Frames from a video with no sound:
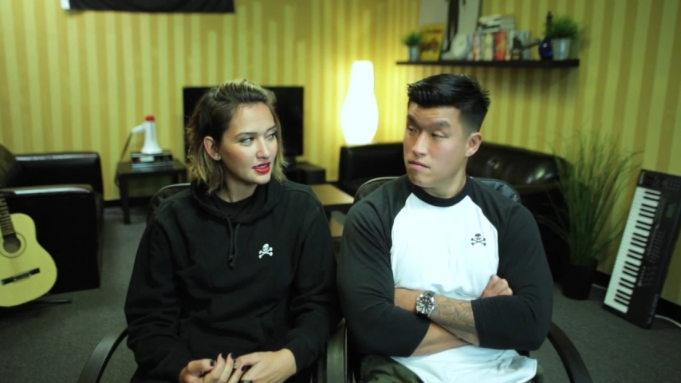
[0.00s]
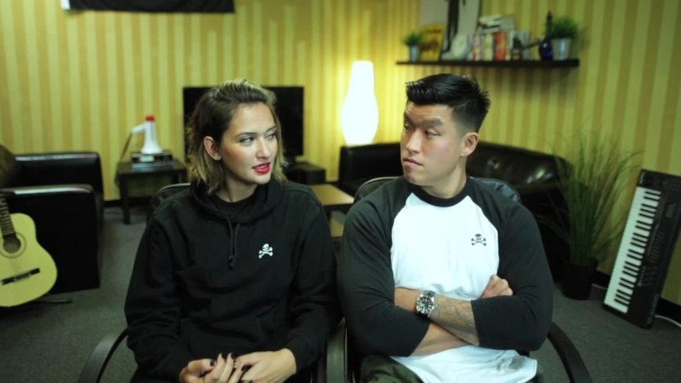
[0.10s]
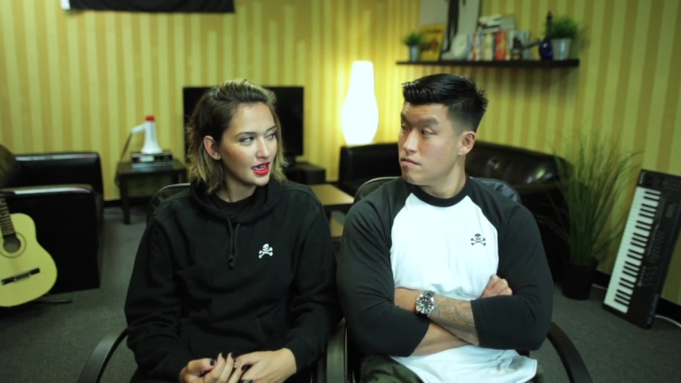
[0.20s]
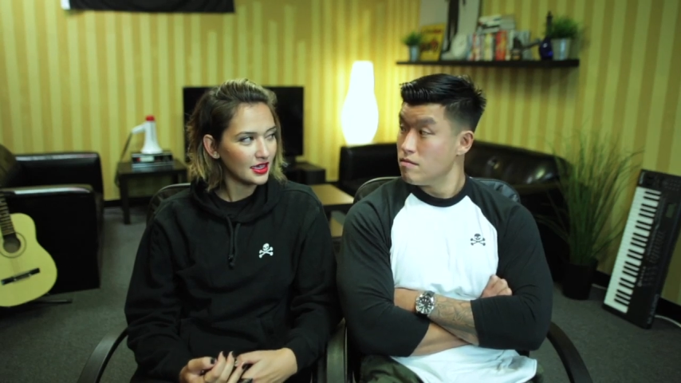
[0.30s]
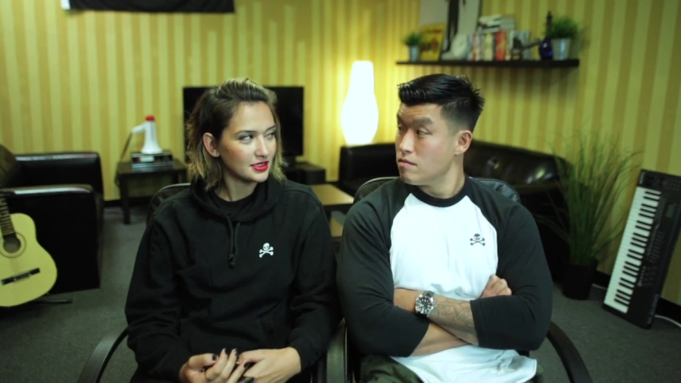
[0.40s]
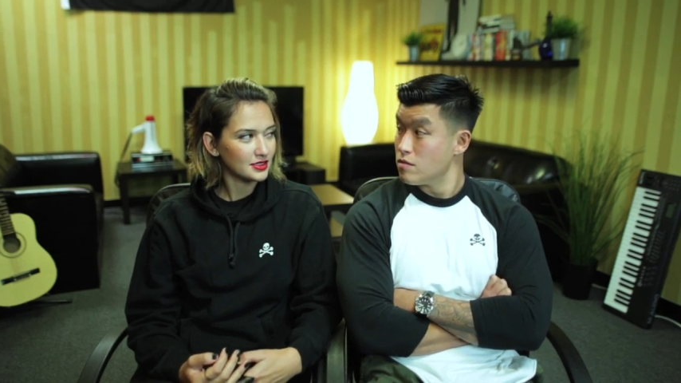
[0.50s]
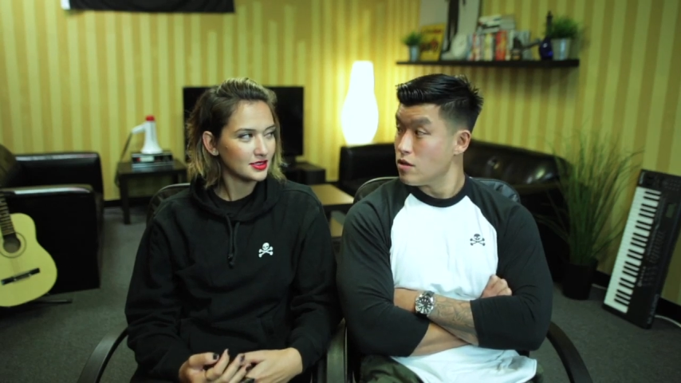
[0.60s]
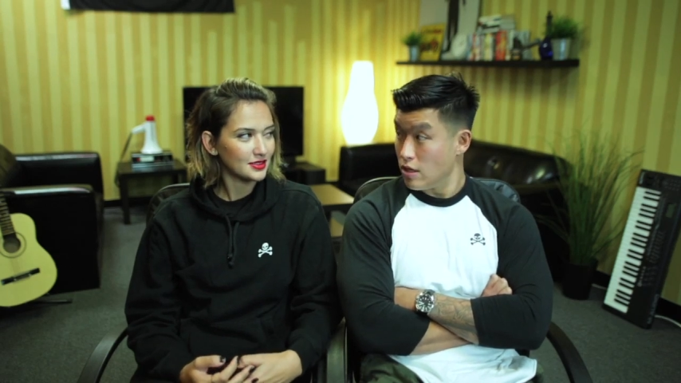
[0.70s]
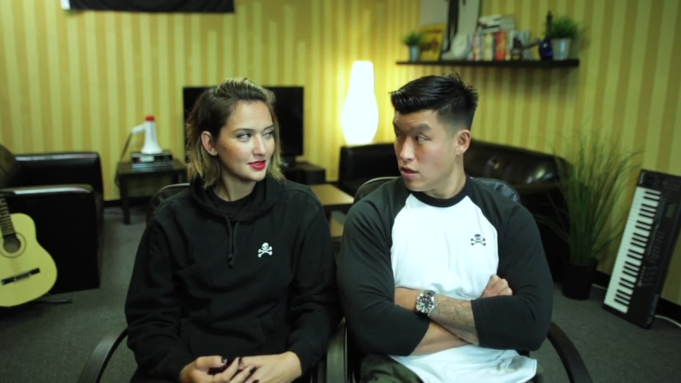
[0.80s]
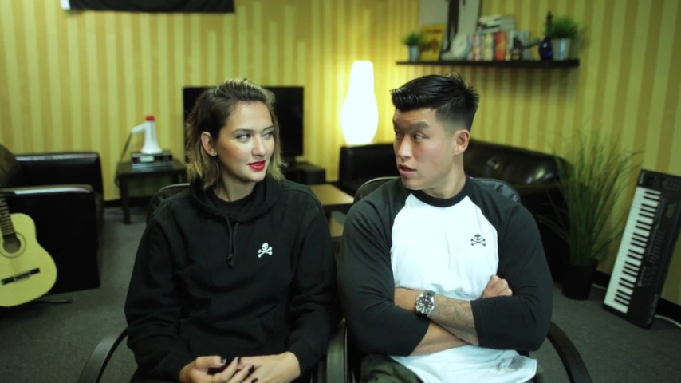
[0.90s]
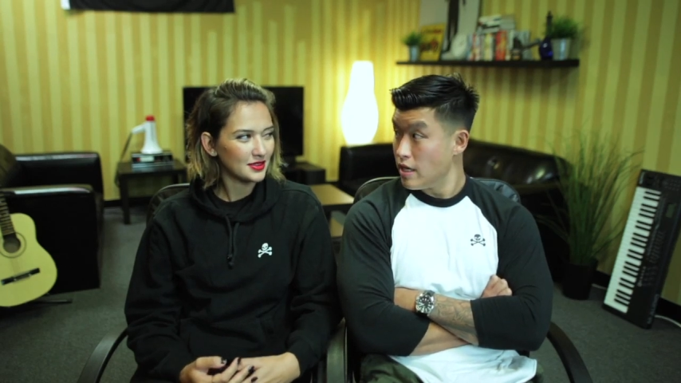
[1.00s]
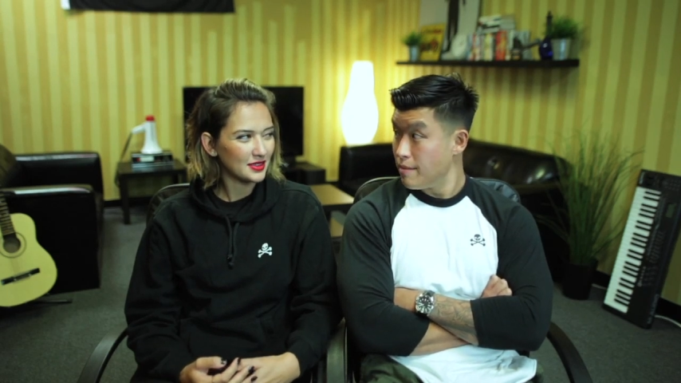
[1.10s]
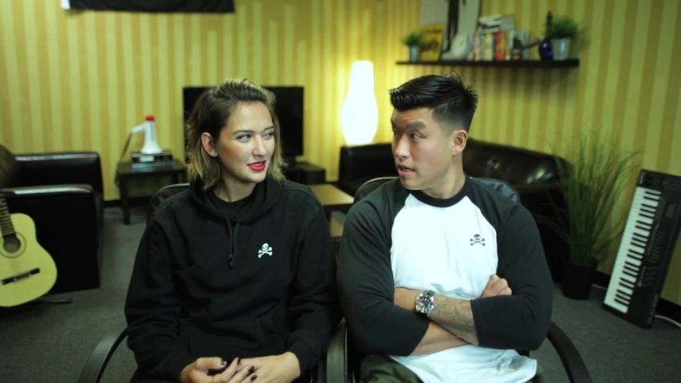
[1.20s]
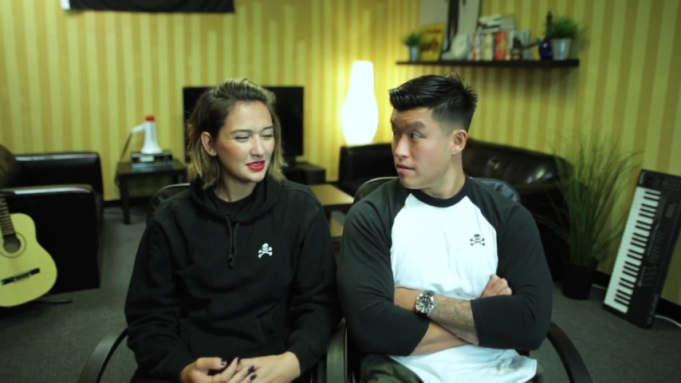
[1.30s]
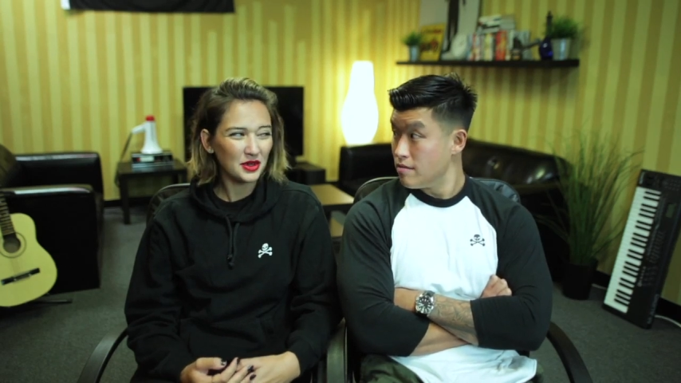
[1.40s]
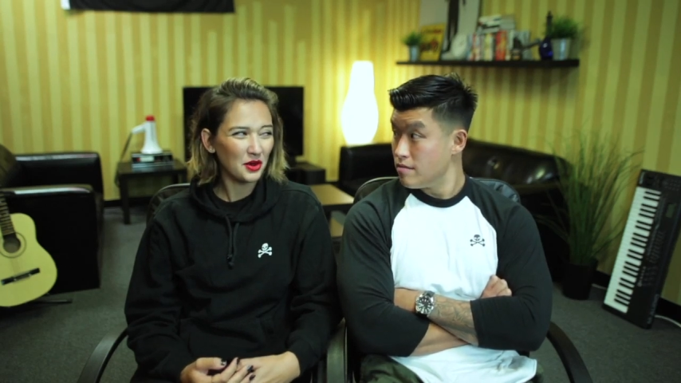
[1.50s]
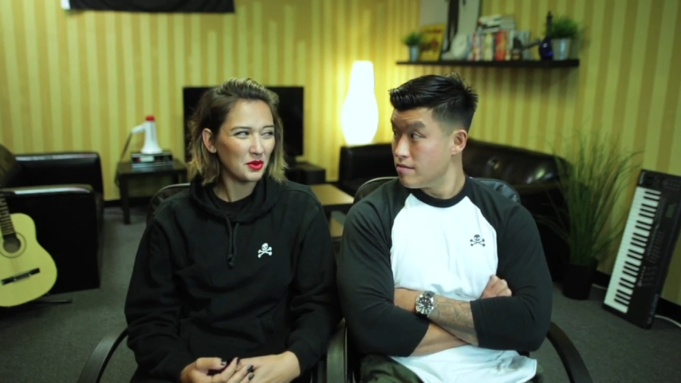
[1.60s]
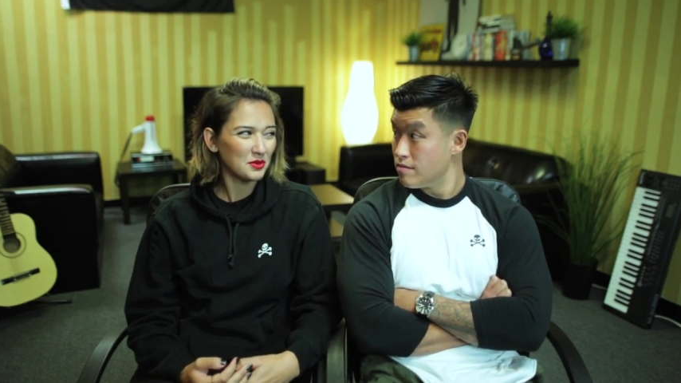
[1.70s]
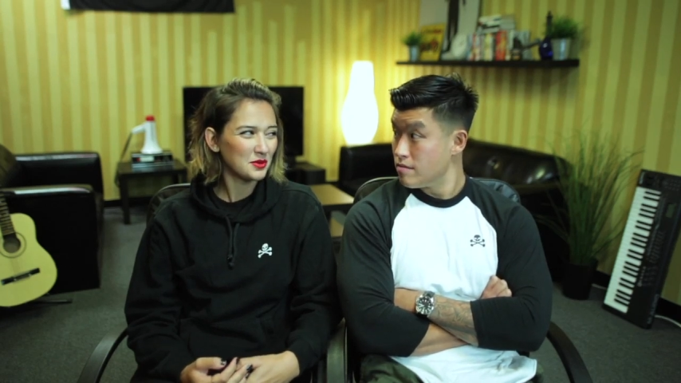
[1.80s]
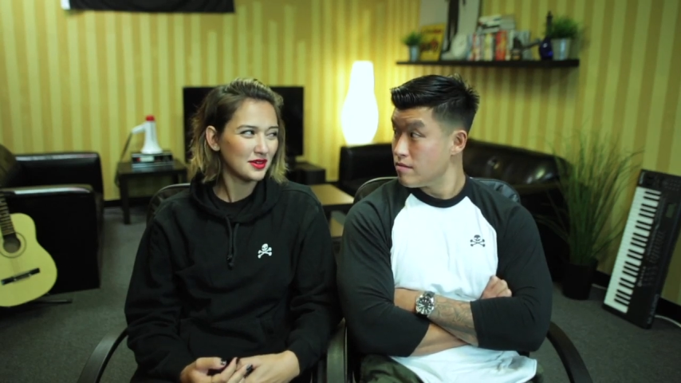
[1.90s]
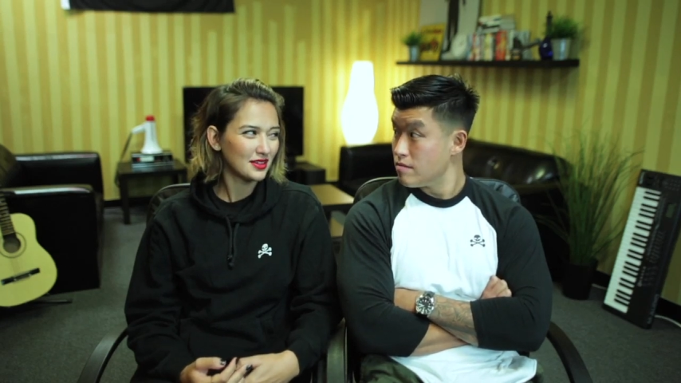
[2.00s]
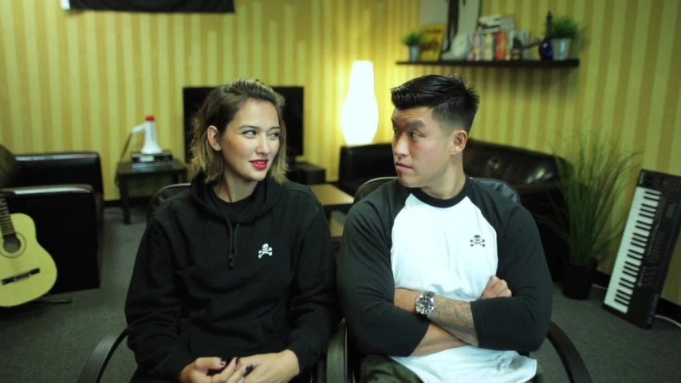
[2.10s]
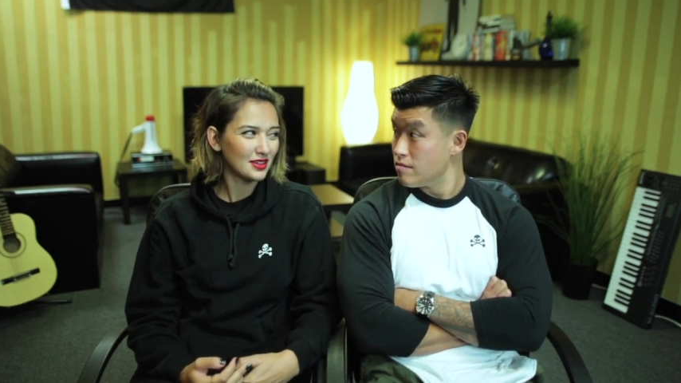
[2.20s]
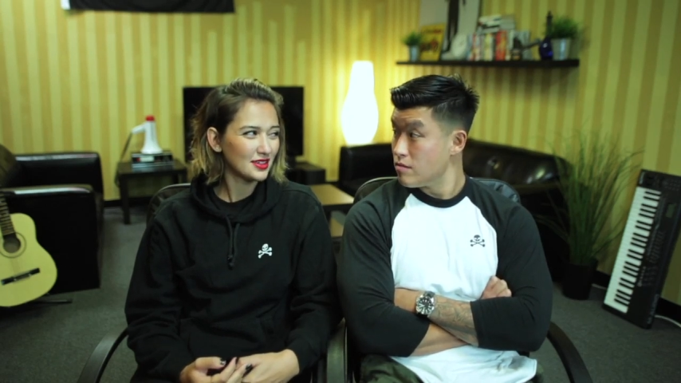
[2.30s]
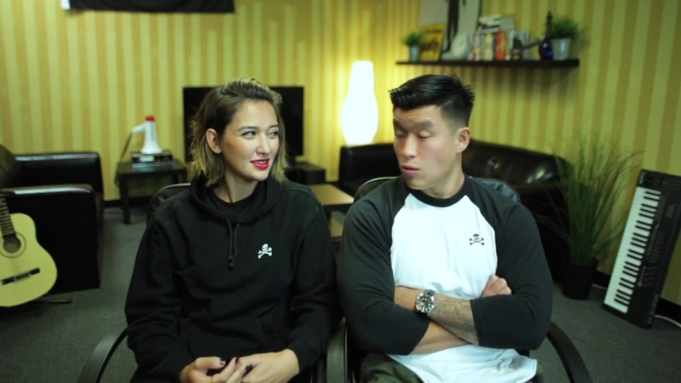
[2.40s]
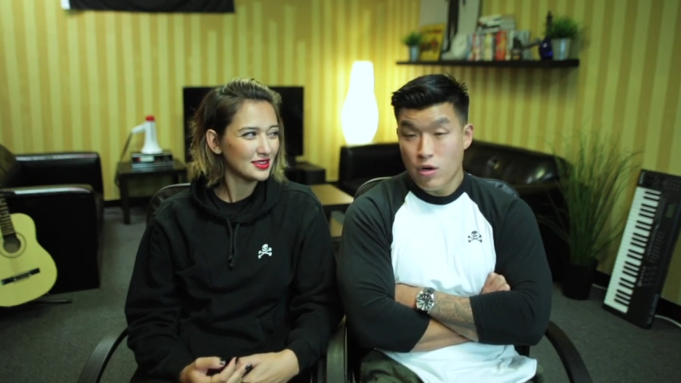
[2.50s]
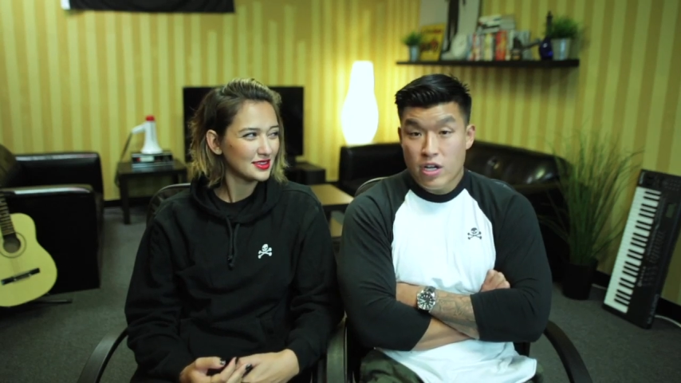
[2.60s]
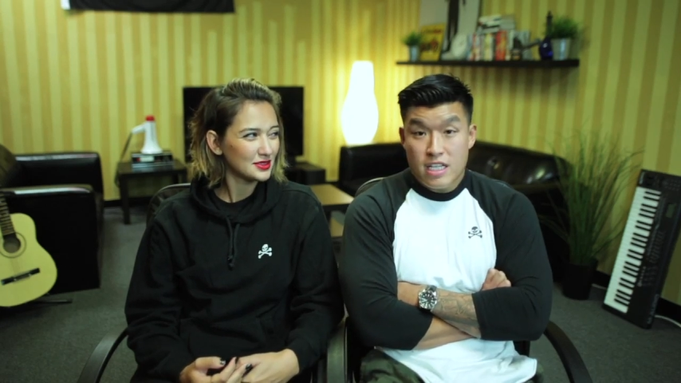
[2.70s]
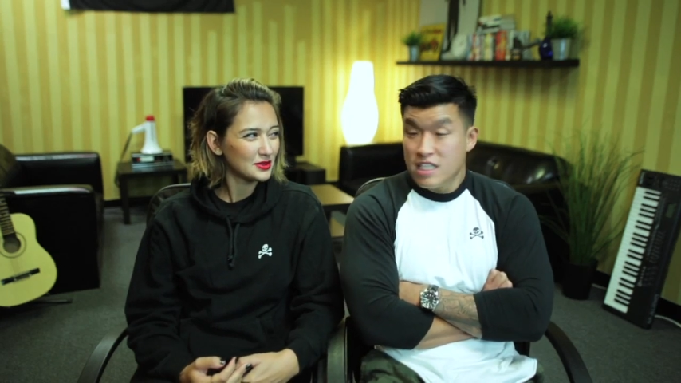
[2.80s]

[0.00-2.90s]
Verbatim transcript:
Speaker 1: Yes.
Speaker 2: You know the name now?
Speaker 1: No.
Speaker 2: Then what are you gonna